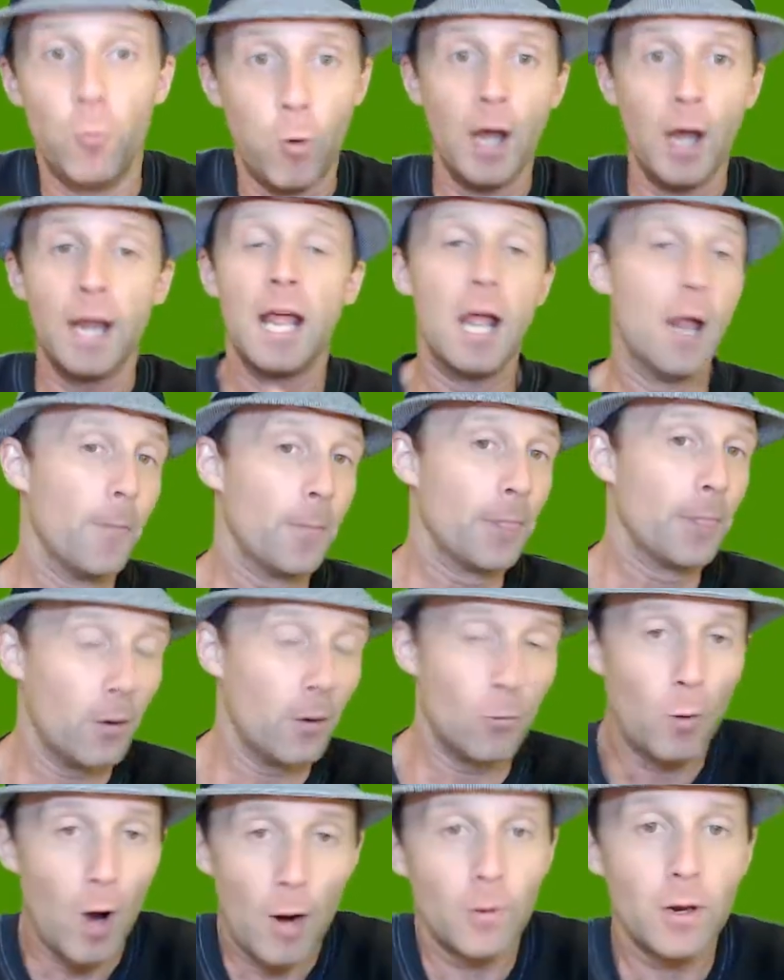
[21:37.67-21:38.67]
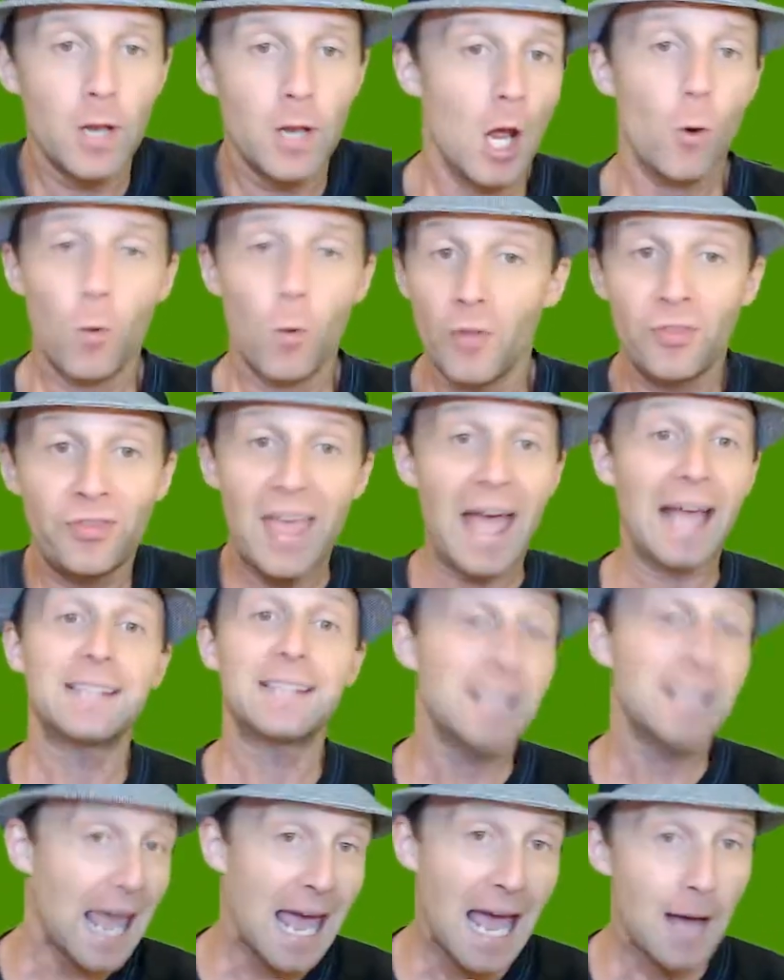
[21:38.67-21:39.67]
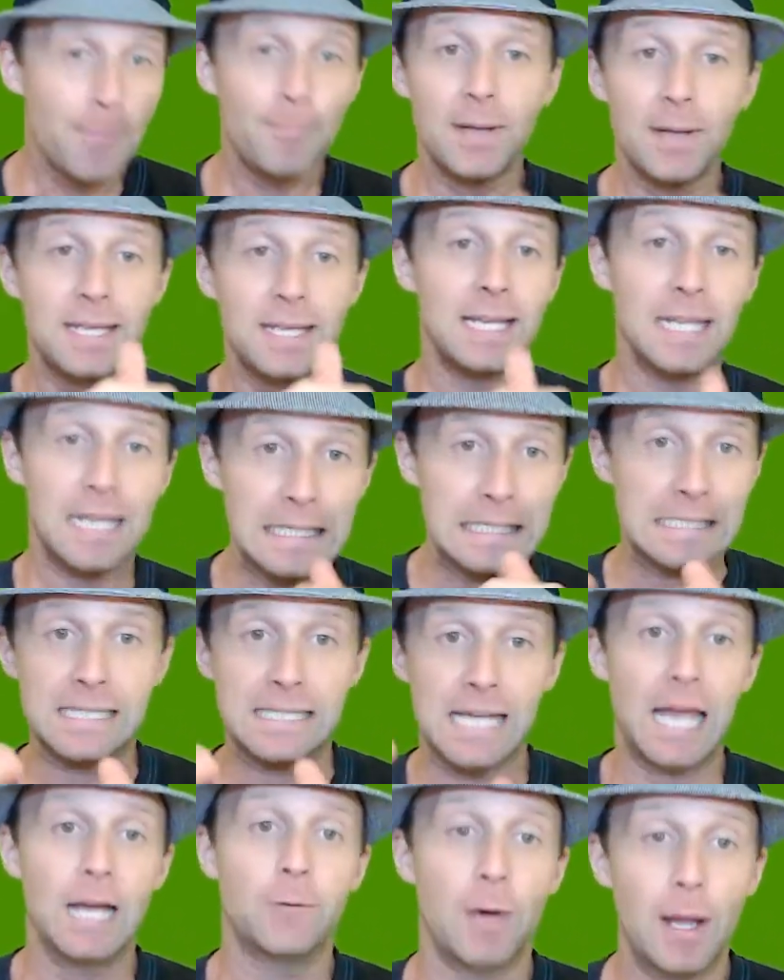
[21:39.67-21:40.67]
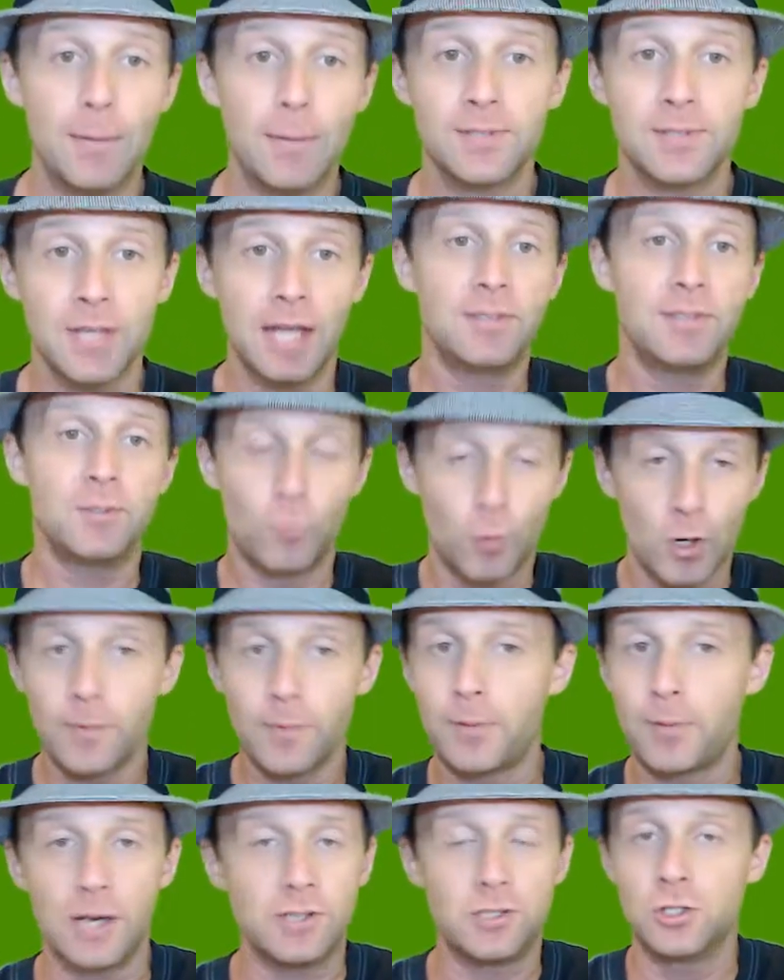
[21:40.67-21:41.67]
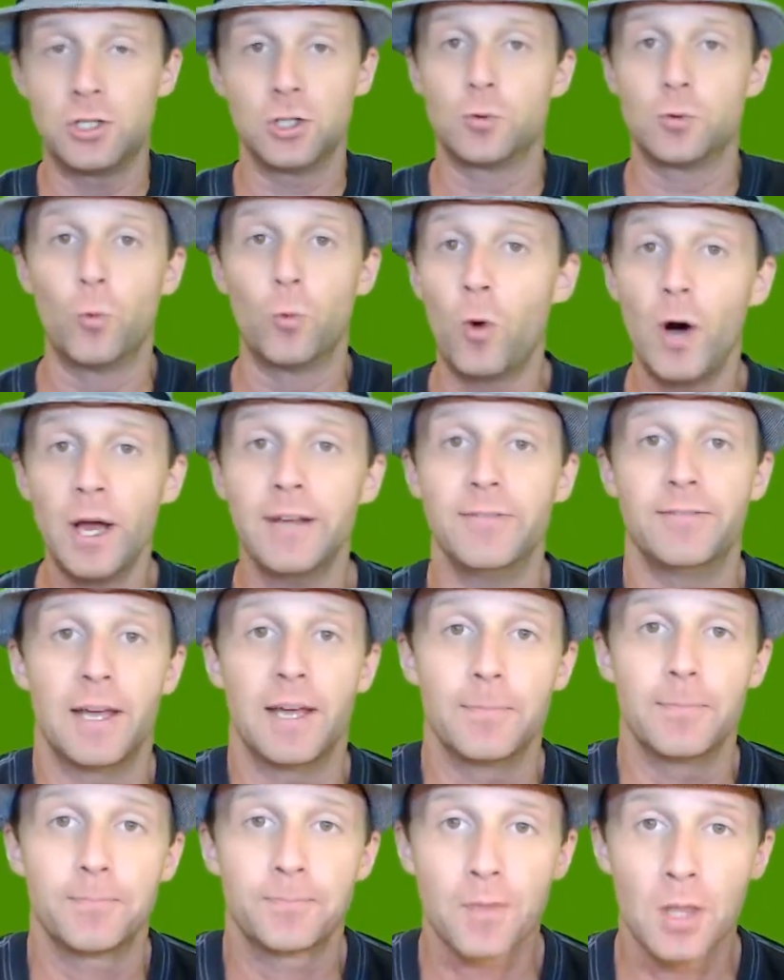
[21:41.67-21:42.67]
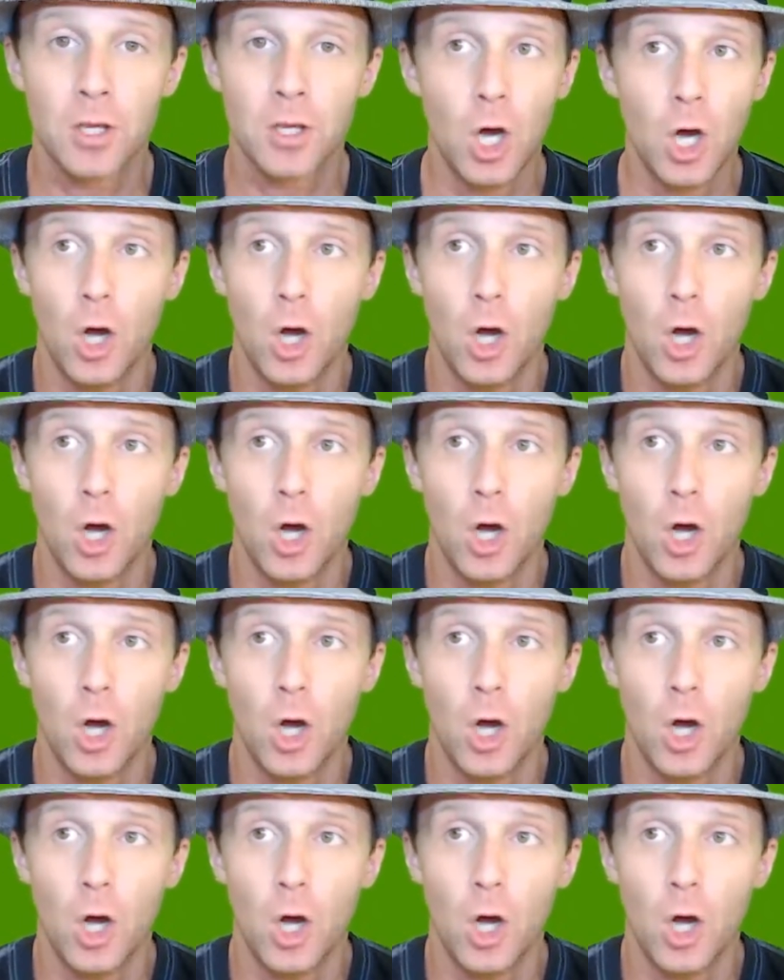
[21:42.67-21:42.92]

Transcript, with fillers: What what would well that's happened inside websites. WordPress is just one of them.